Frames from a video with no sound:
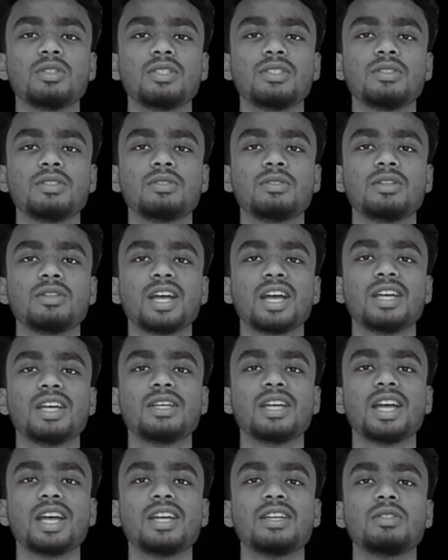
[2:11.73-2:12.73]
Which one are
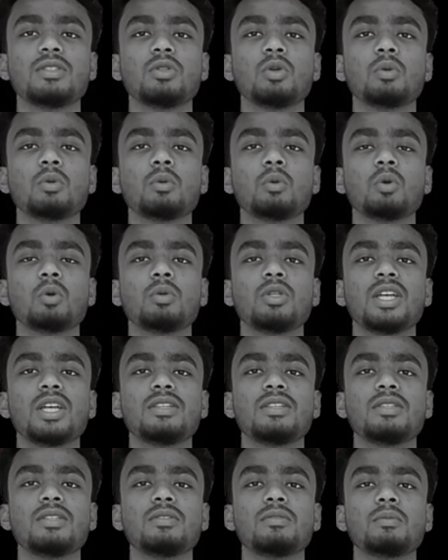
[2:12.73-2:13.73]
you most excited to
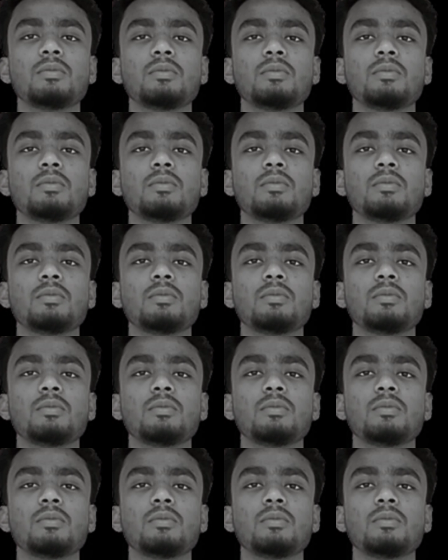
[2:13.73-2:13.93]
try?